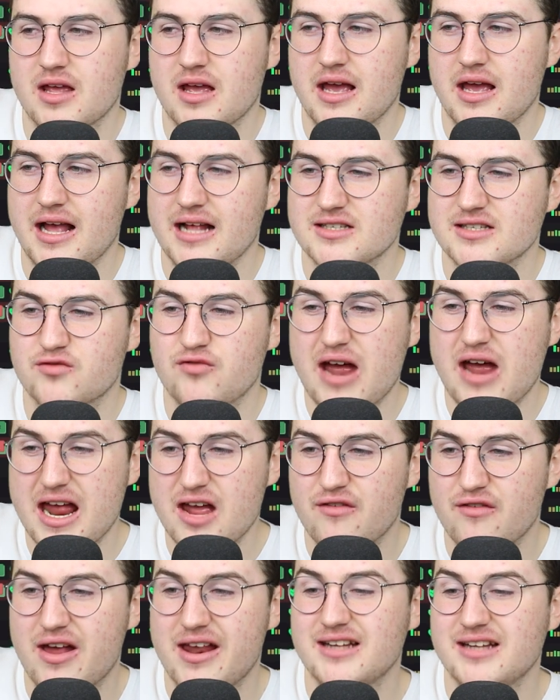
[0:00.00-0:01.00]
It's very,
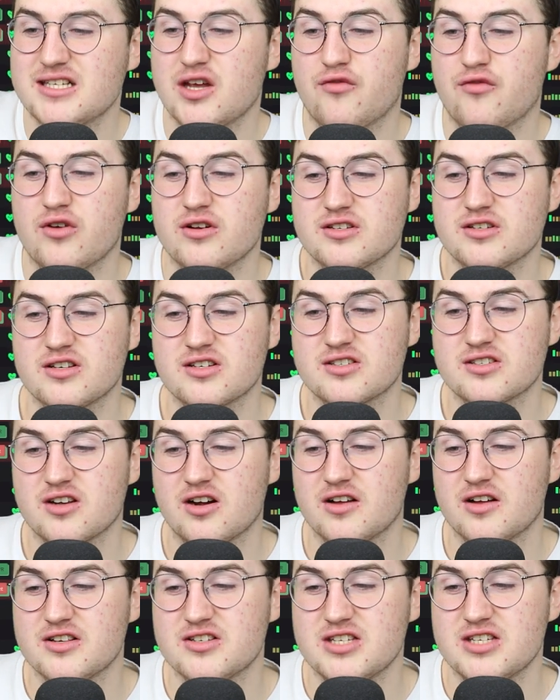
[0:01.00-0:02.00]
very different to the
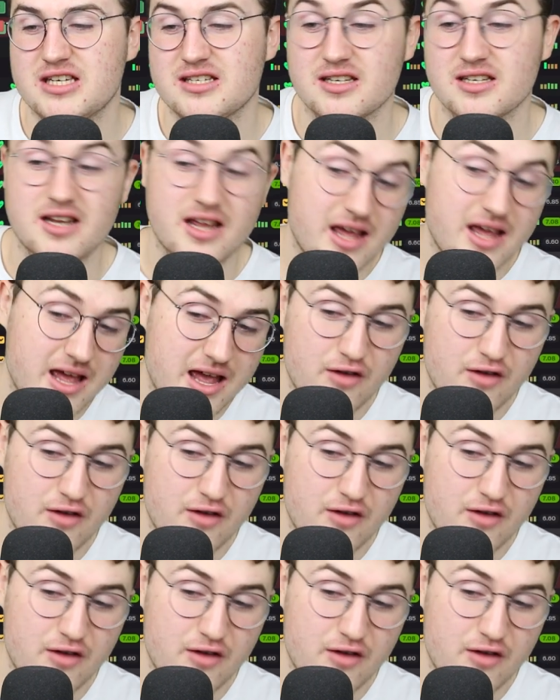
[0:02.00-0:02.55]
start of the season.